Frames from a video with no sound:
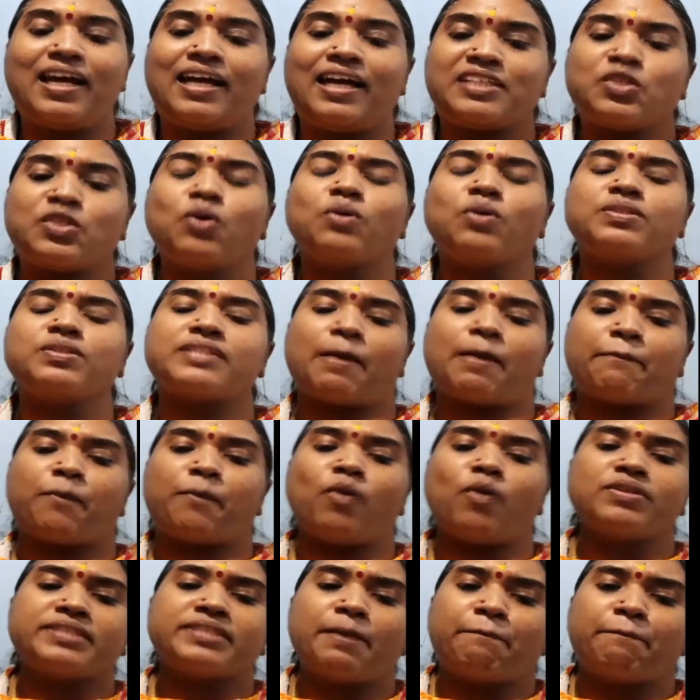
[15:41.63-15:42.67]
So
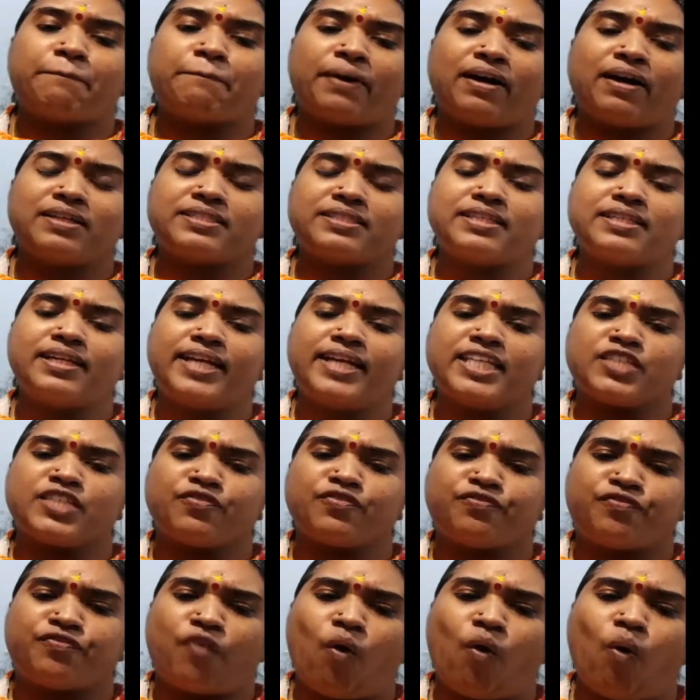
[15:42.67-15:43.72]
suppose a person is
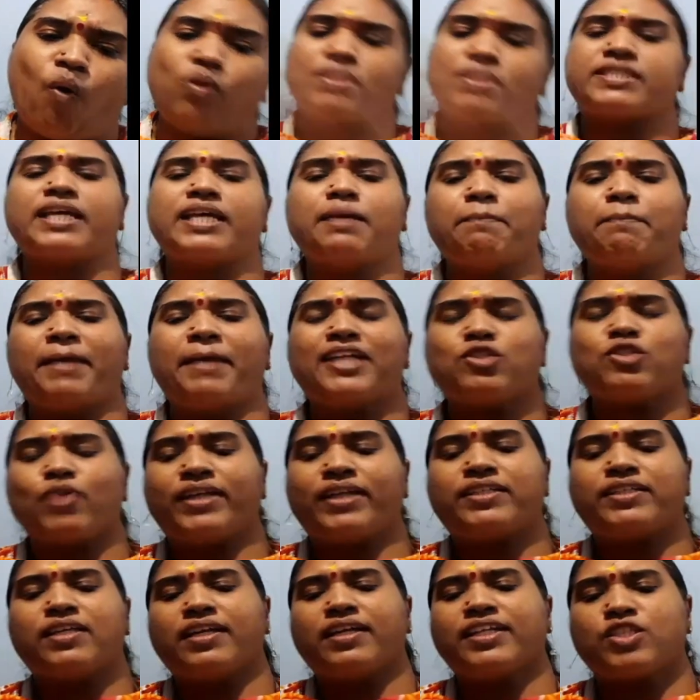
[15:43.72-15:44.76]
forcing me to
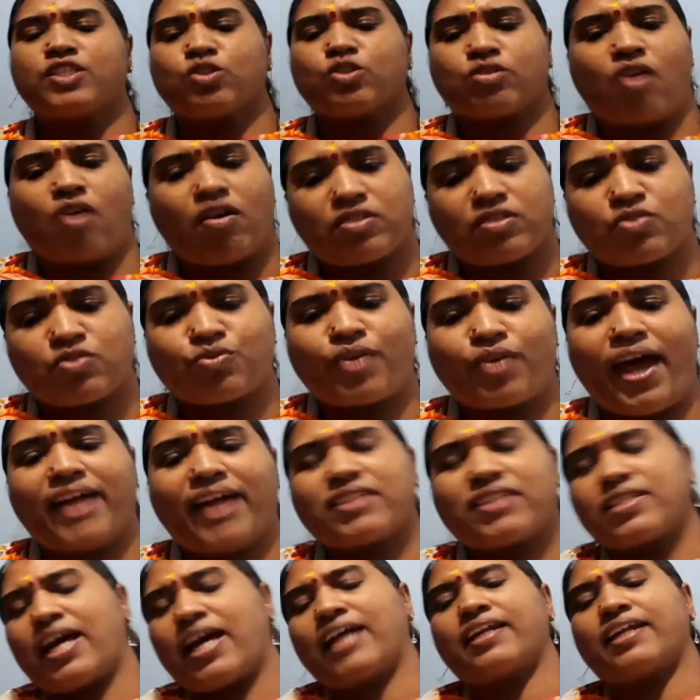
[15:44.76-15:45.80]
enter into
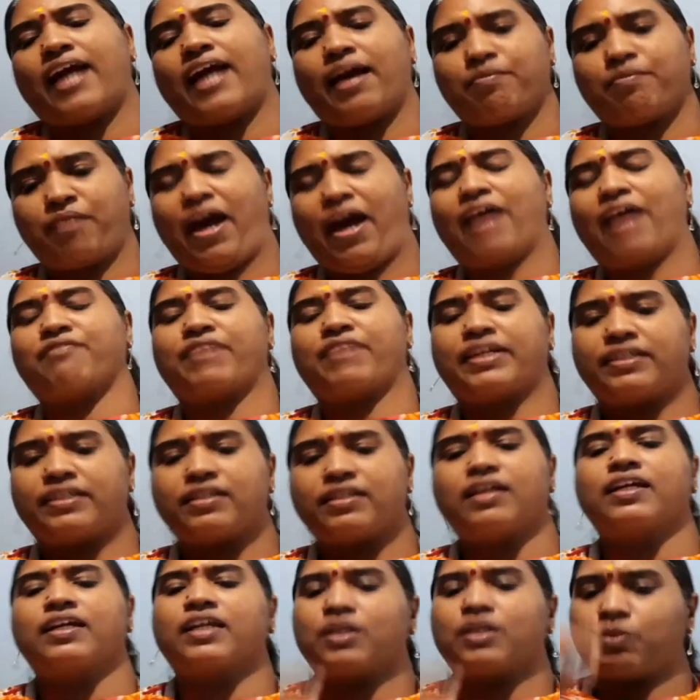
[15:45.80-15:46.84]
contract and I've
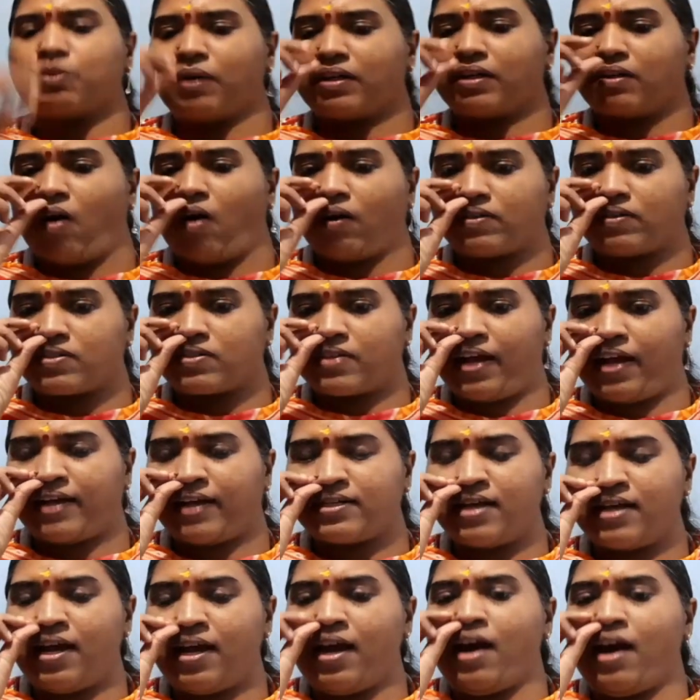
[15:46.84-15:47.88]
entered into a
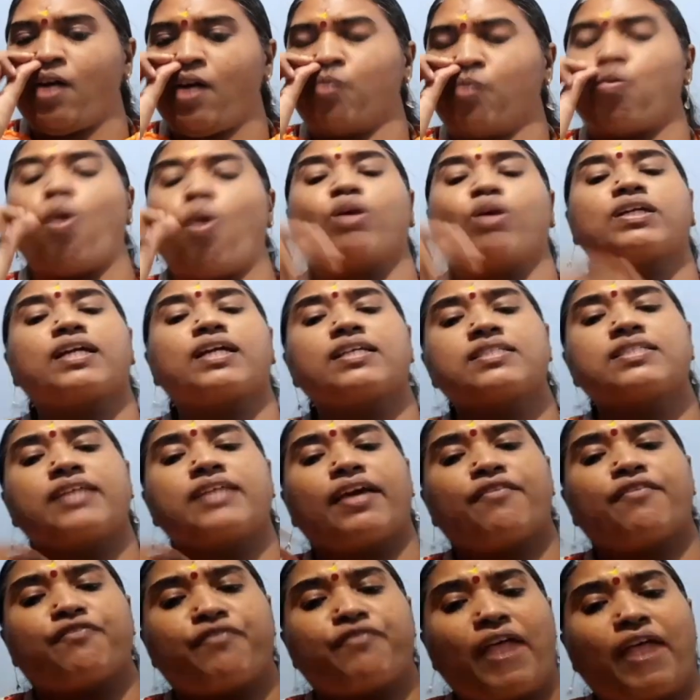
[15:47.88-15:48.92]
contract. What is
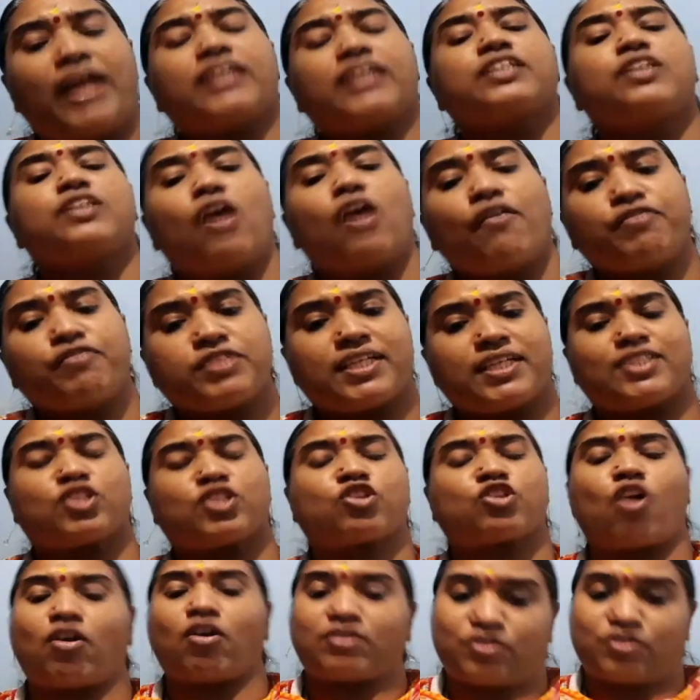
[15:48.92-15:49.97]
the effect of
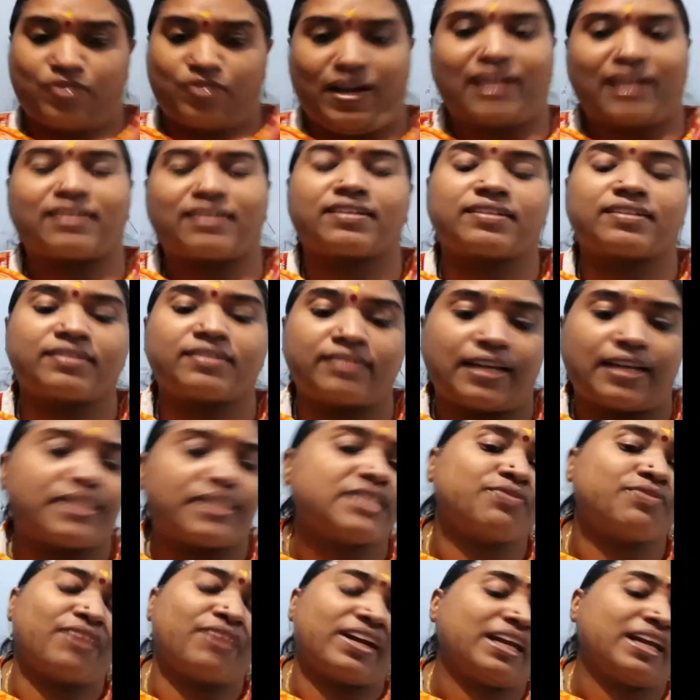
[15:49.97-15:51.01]
such contract? That
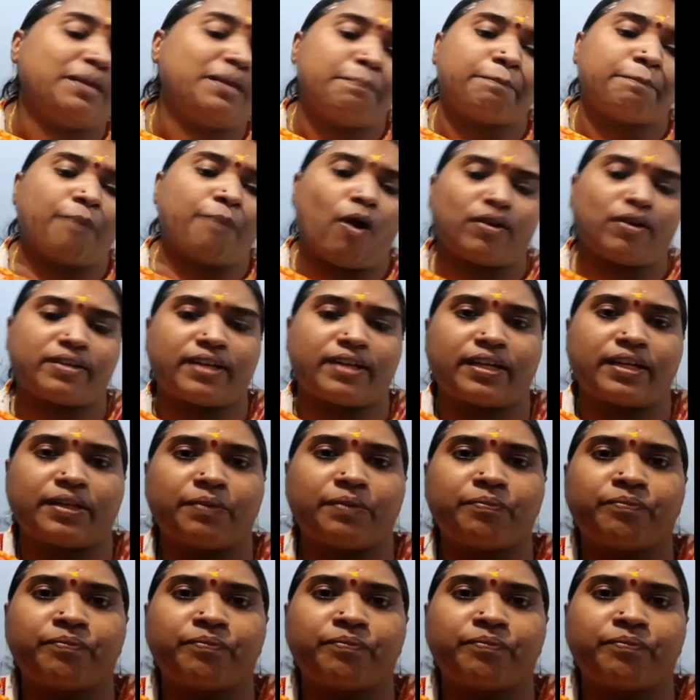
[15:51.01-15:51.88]
is very important.